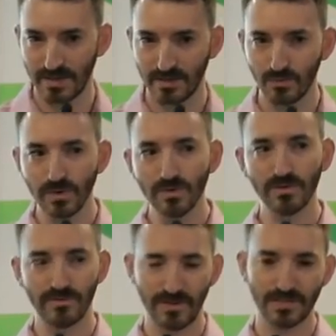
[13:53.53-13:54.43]
And we
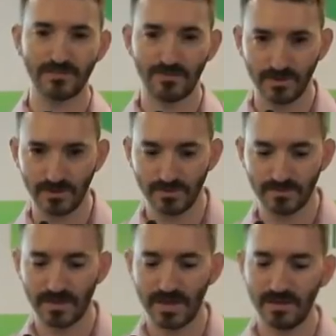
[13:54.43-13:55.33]
will invest for you,
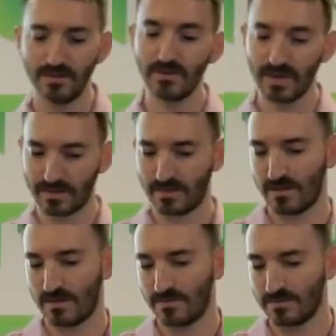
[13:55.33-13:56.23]
and you get
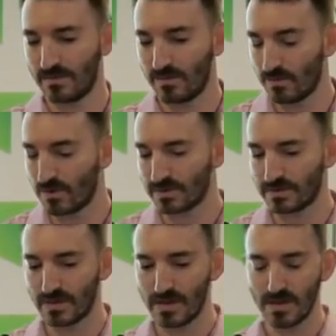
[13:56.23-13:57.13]
the rewards.